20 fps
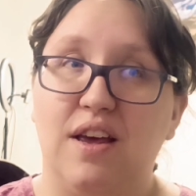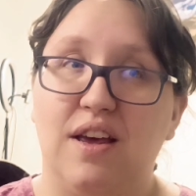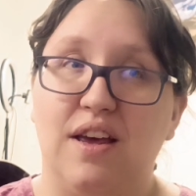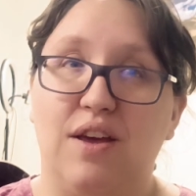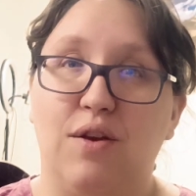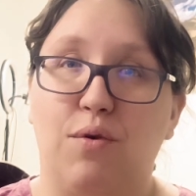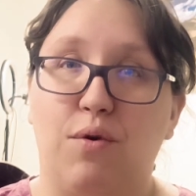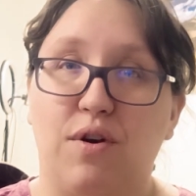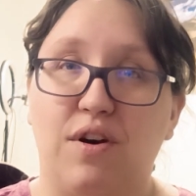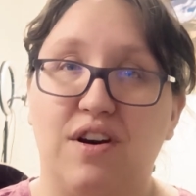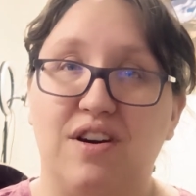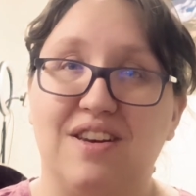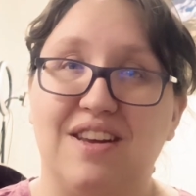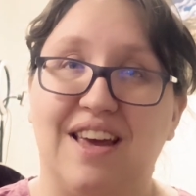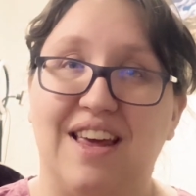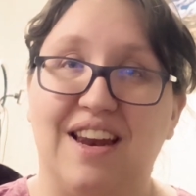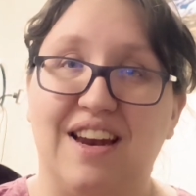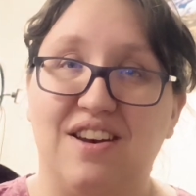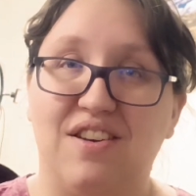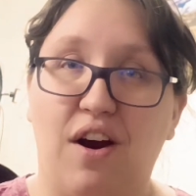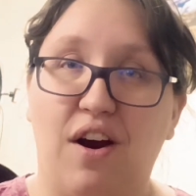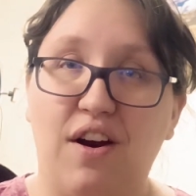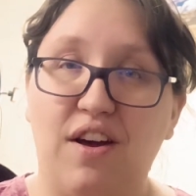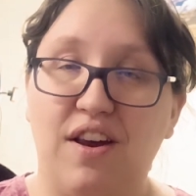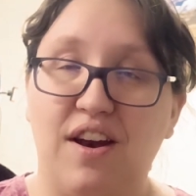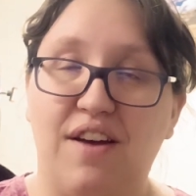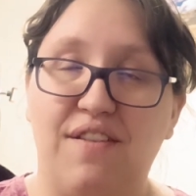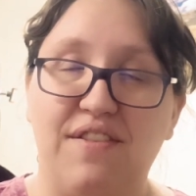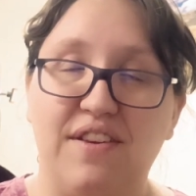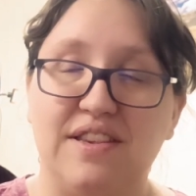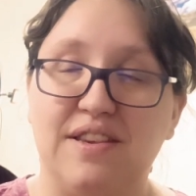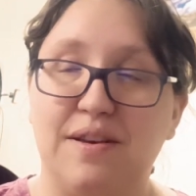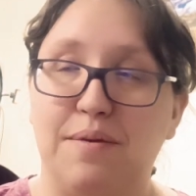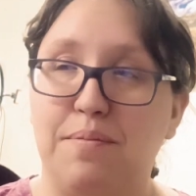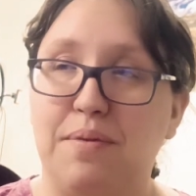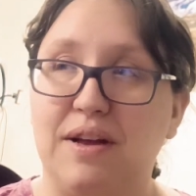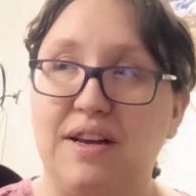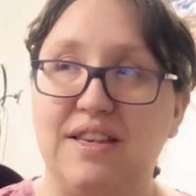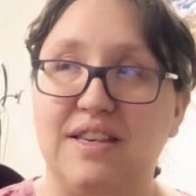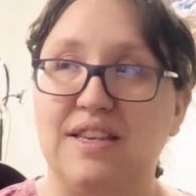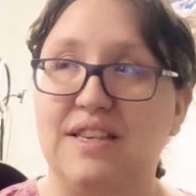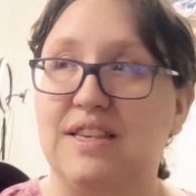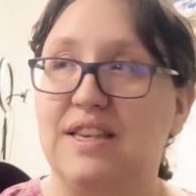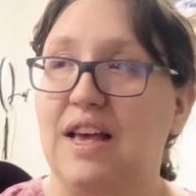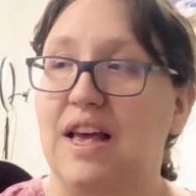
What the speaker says: in order to get it dark enough in some places,